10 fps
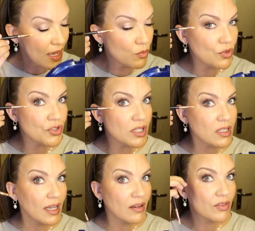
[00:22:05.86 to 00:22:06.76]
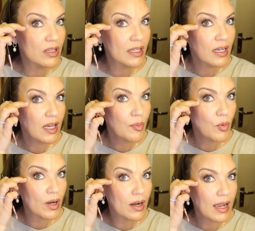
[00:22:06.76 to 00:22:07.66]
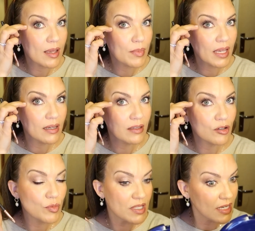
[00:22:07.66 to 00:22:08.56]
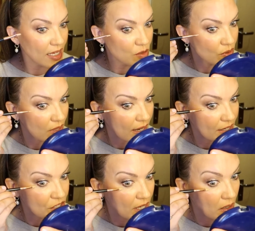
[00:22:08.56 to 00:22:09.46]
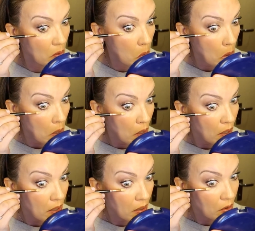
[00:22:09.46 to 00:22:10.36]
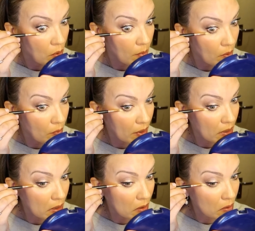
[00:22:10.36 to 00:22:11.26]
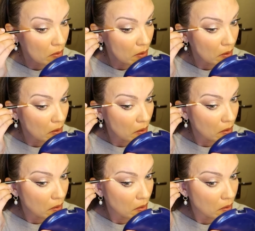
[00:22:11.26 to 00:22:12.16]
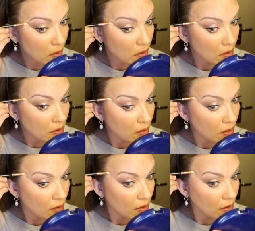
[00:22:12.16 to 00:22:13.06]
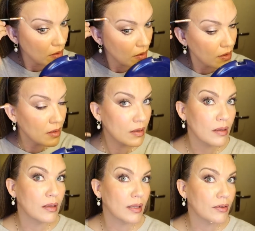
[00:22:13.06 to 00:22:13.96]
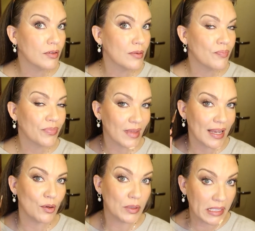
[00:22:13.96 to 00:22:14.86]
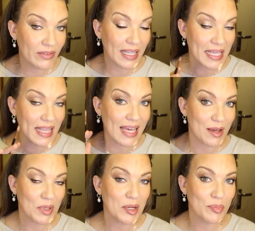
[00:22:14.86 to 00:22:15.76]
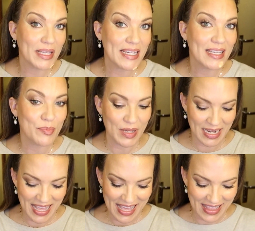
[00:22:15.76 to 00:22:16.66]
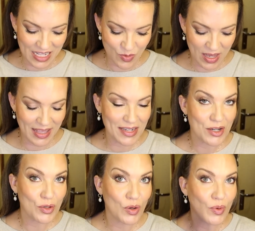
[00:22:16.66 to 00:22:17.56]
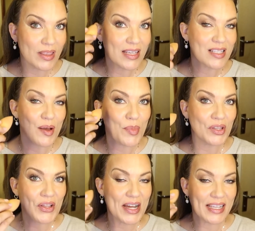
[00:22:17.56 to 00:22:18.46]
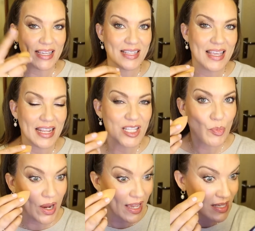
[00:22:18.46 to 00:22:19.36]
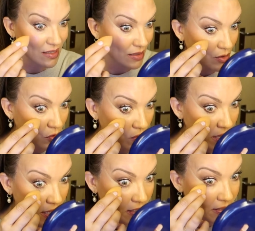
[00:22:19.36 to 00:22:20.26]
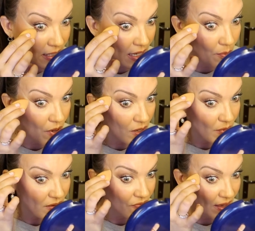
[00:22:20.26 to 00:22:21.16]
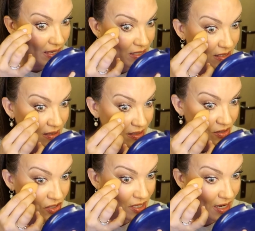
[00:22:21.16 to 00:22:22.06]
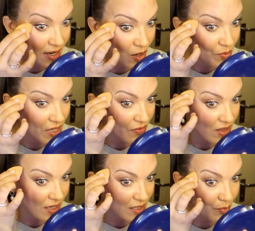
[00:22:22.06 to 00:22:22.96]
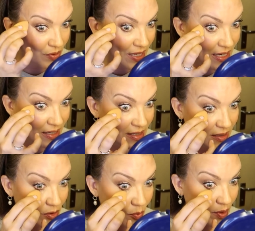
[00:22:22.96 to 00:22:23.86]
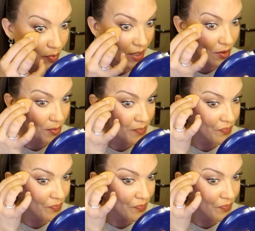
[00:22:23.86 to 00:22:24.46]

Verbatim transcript: I will just kind of clean up where I made little mistakes with the eyeshadow and I go about right here and lift. I don't leave it like that, I'm gonna blend it. But that's why I like to do it when this Milani setting spray is a little damp on my face, because it just kind of helps everything to blend a little bit better.